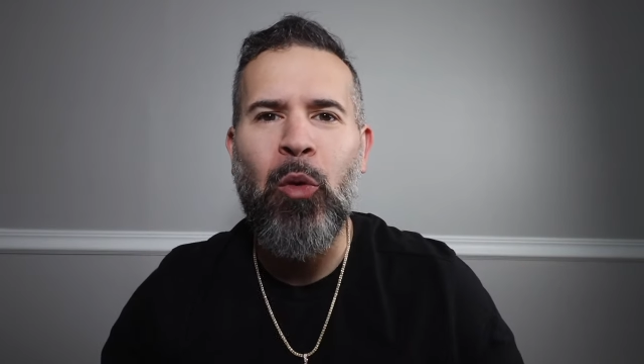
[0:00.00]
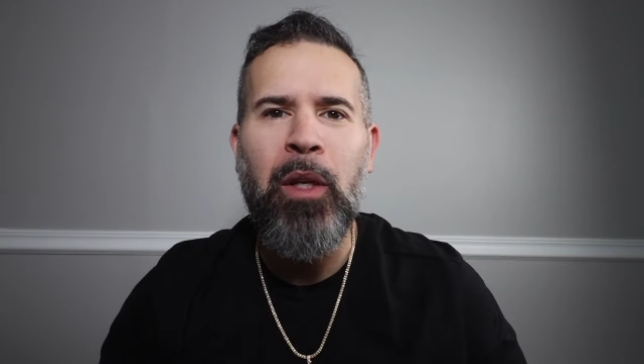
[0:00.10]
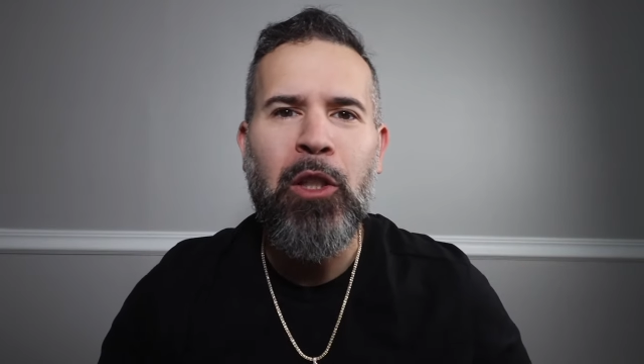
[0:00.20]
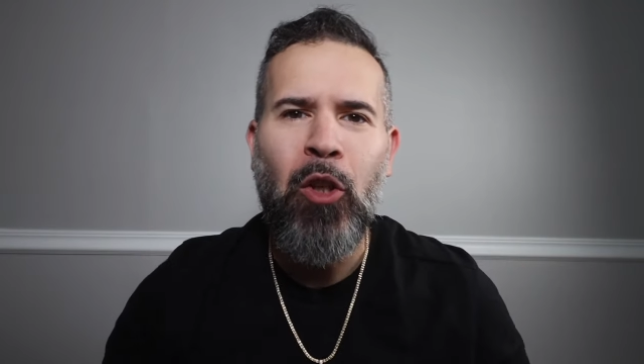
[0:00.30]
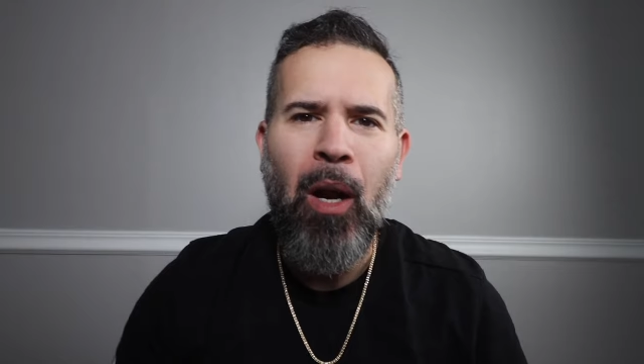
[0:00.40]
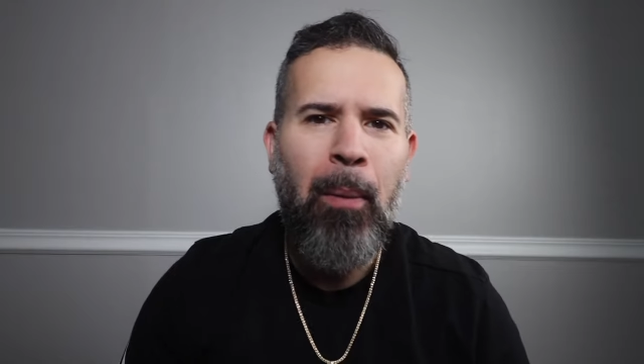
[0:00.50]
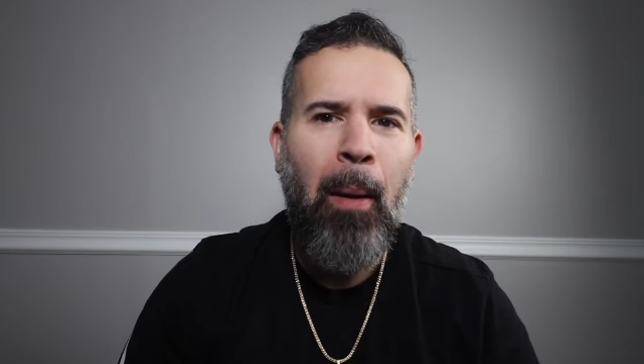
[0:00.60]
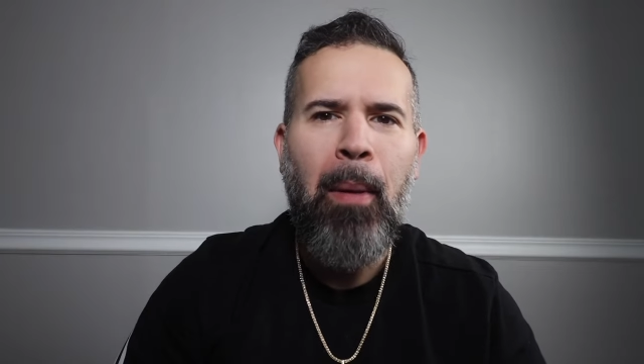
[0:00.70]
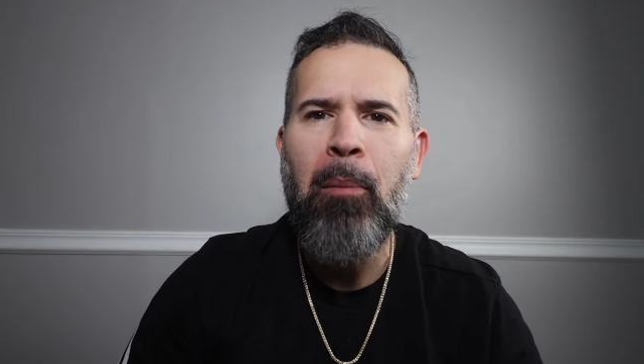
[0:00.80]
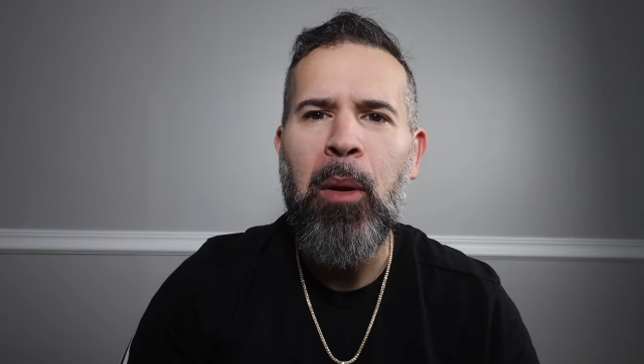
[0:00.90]
so we can talk
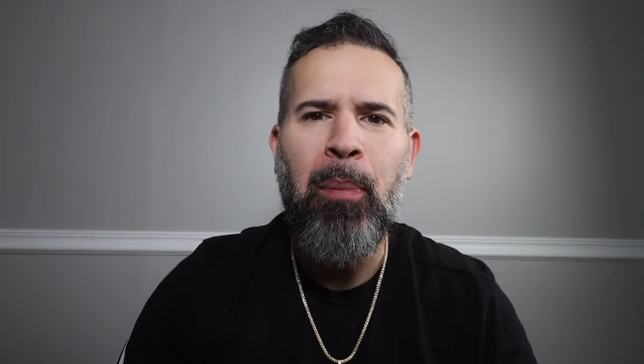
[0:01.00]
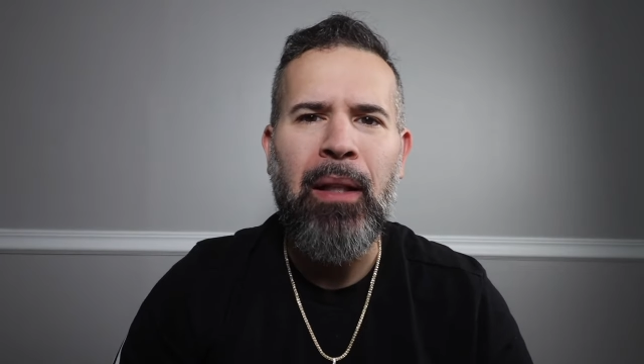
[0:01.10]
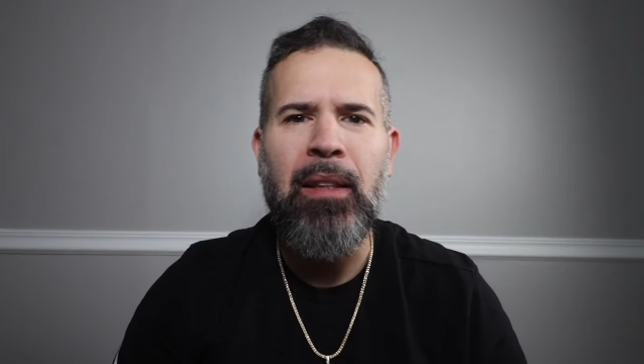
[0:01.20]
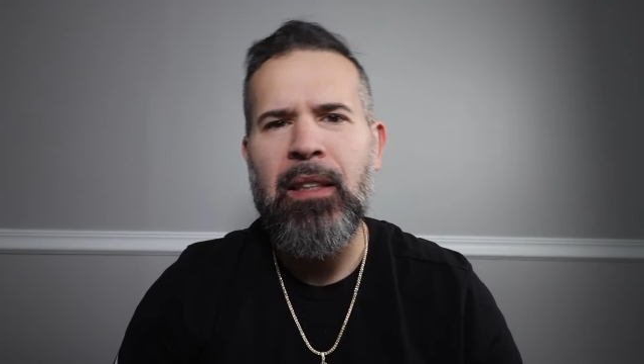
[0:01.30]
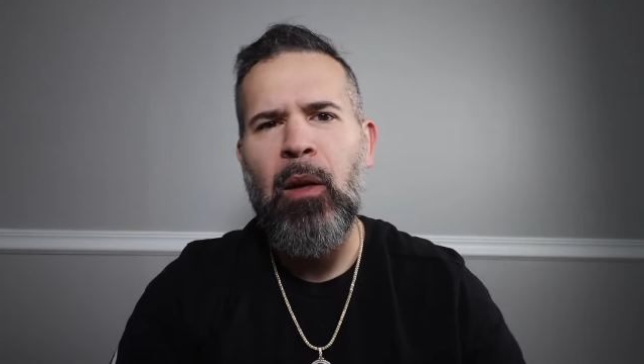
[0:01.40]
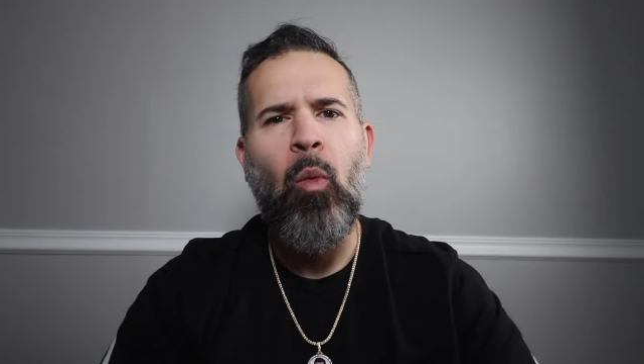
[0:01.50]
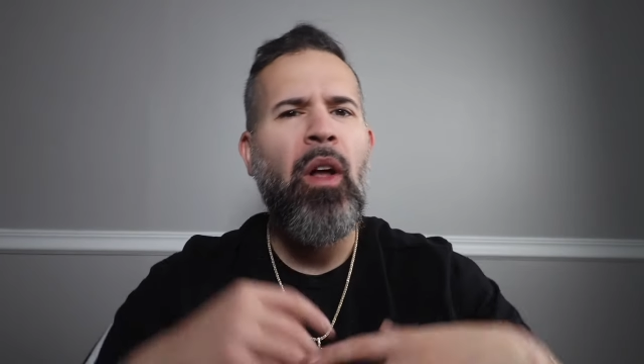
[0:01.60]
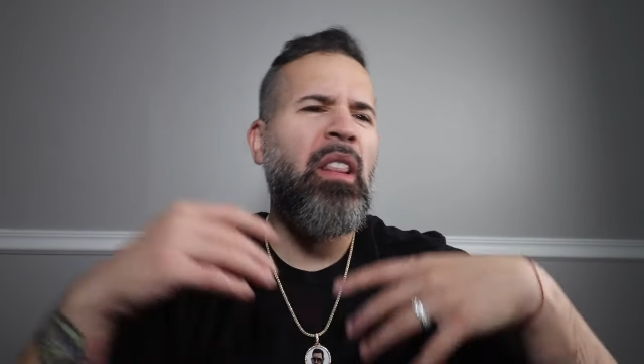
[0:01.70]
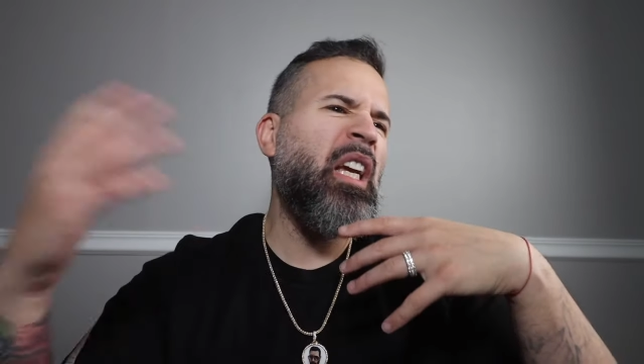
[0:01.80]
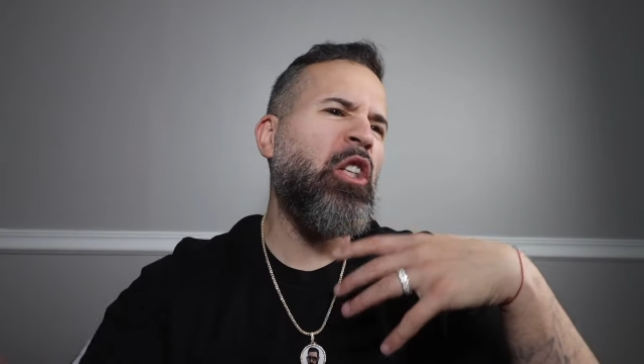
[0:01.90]
about memory pendants and
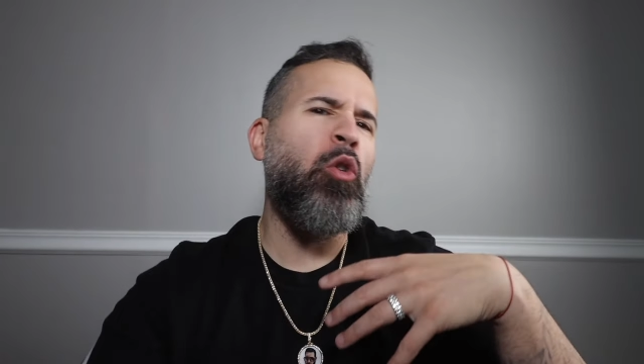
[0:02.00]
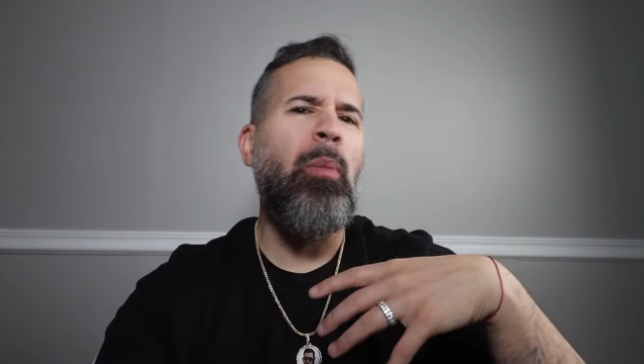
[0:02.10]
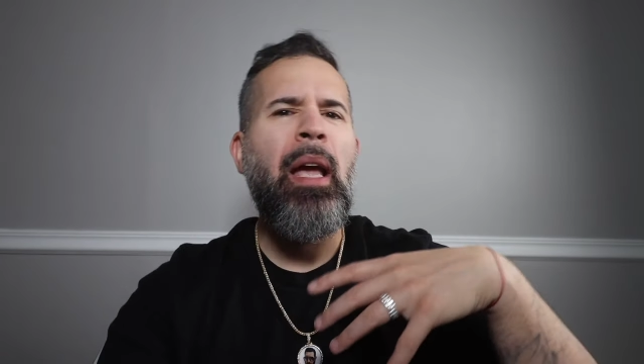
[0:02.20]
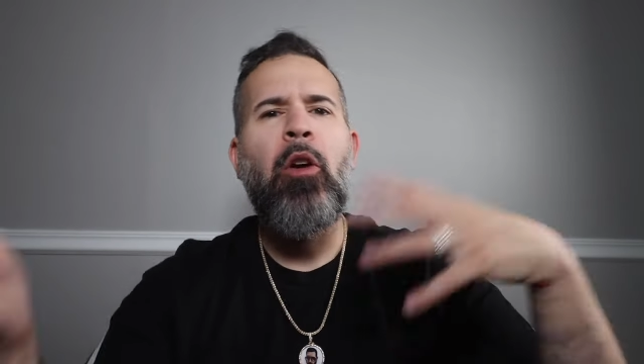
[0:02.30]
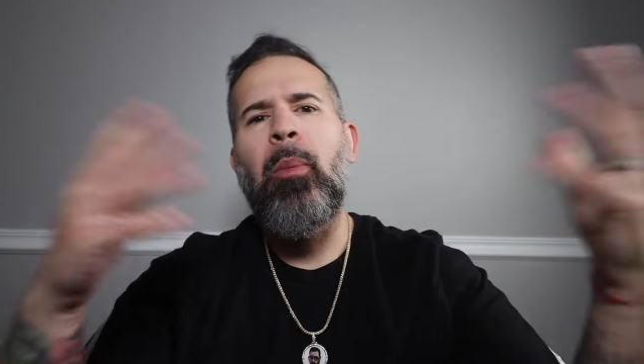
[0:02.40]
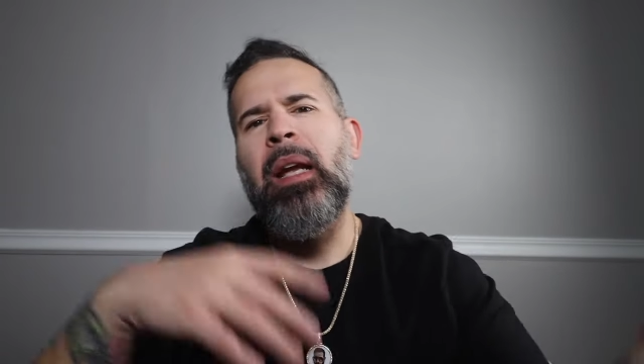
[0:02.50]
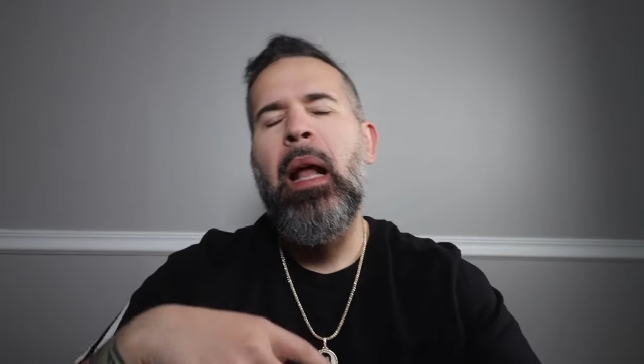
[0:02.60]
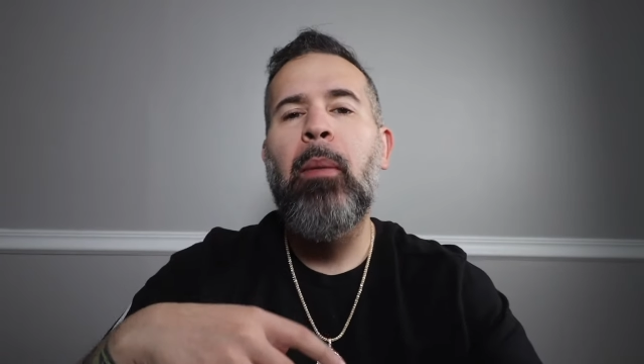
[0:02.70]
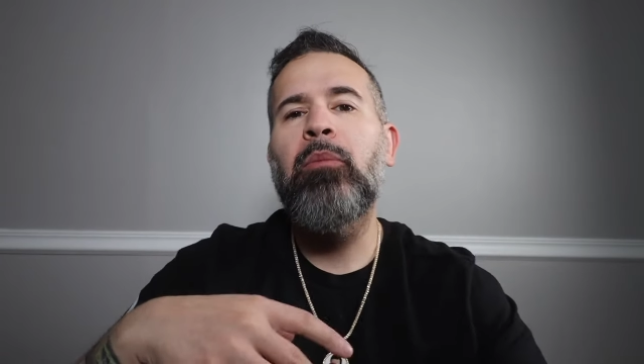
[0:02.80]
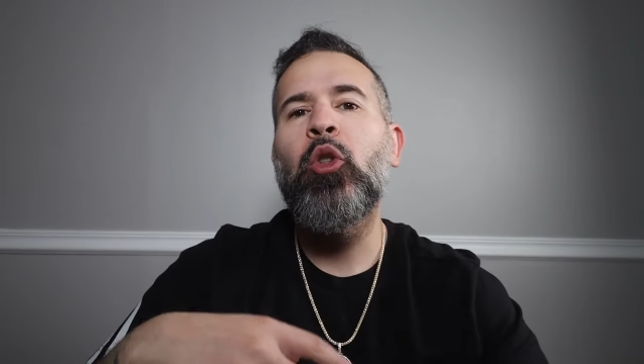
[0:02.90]
what things you may or may
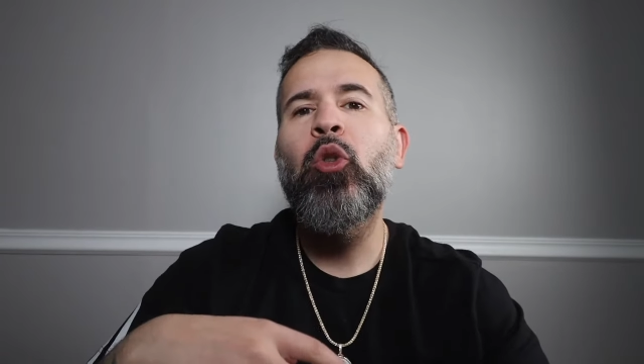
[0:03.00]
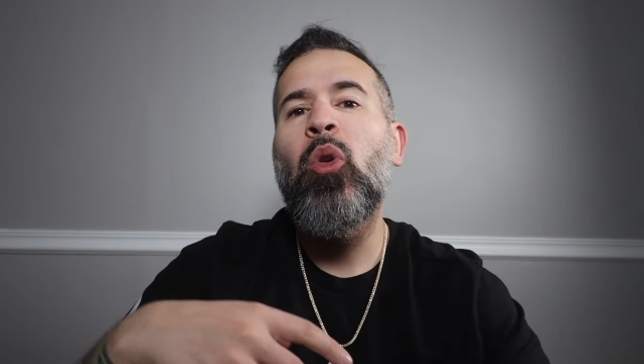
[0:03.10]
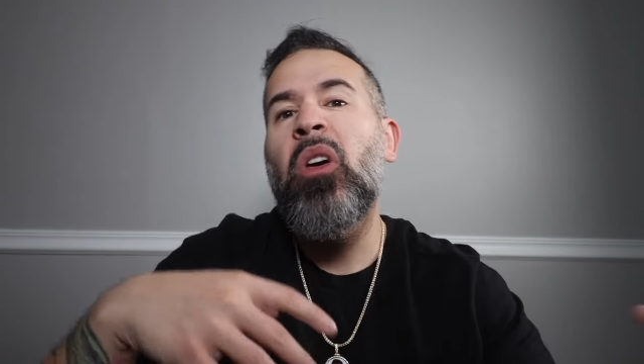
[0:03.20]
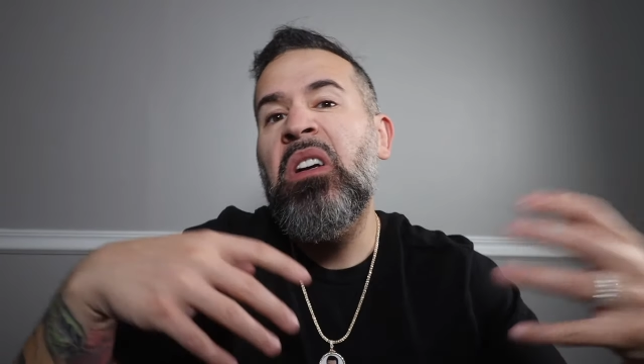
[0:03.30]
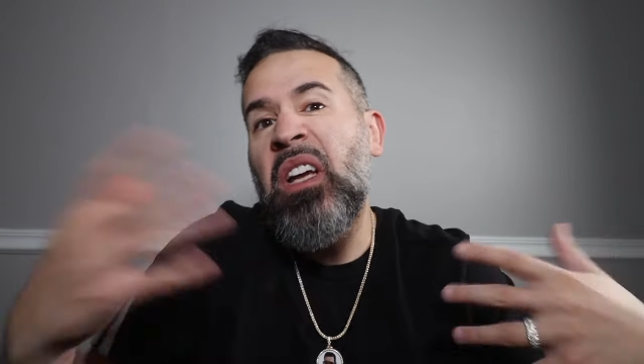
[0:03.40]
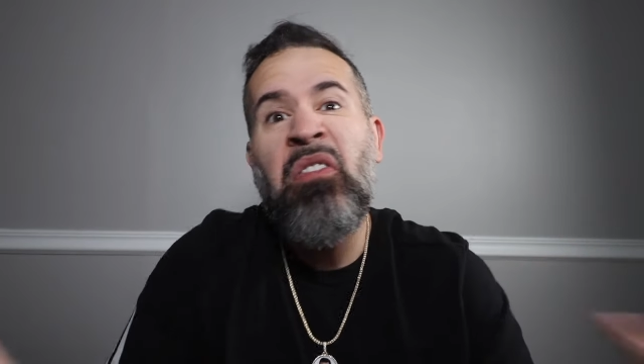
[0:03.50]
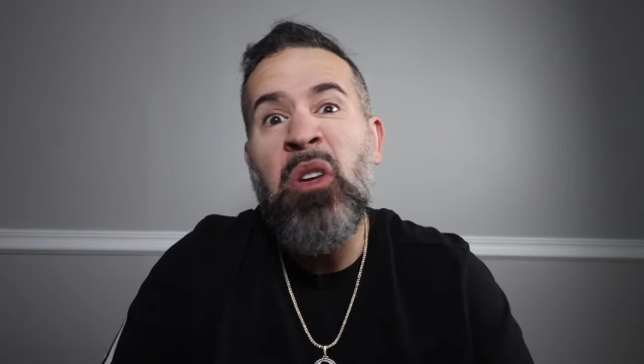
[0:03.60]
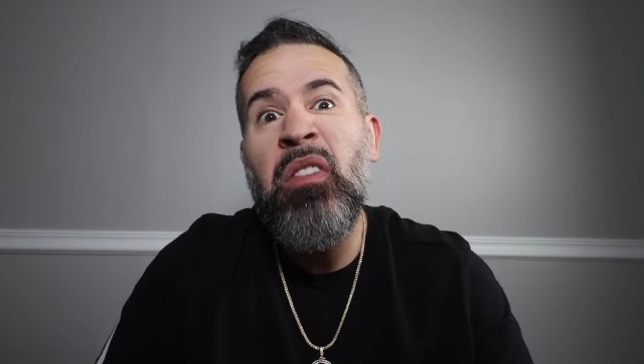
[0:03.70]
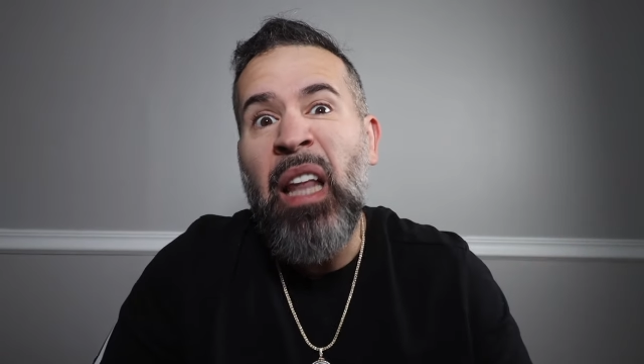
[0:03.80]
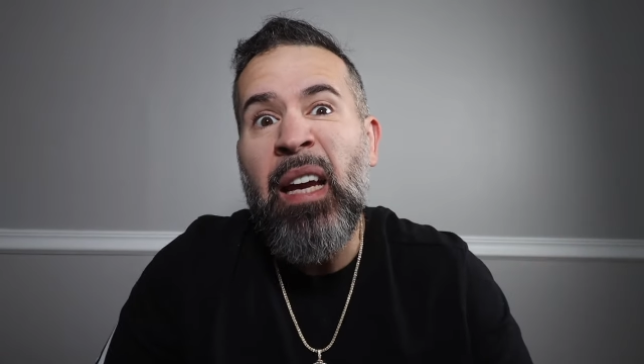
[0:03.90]
not do or if you
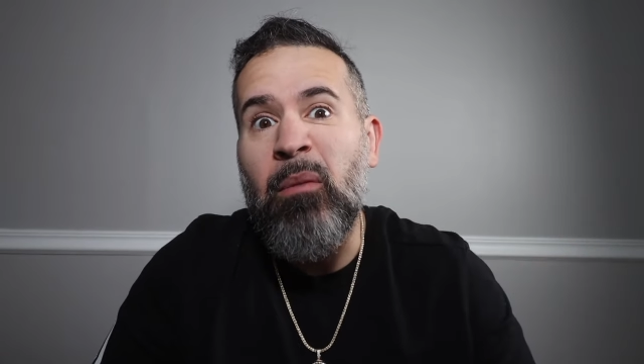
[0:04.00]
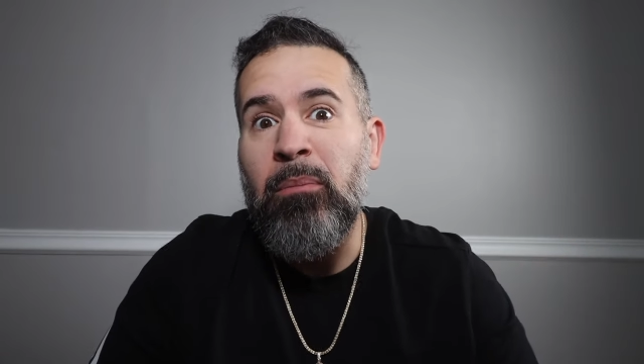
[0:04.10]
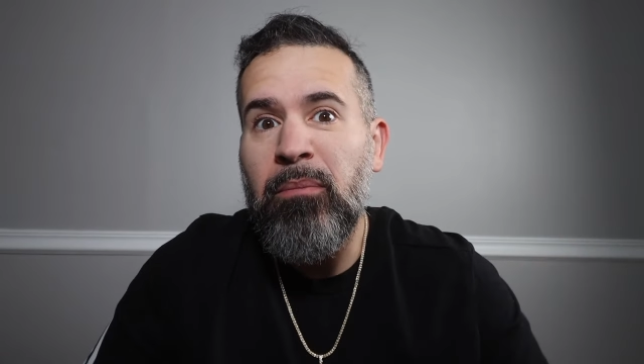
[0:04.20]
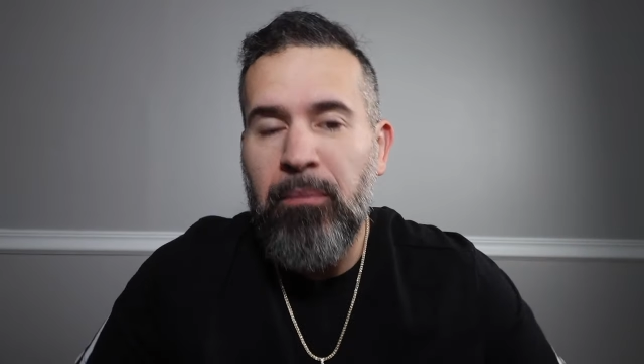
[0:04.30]
even like them.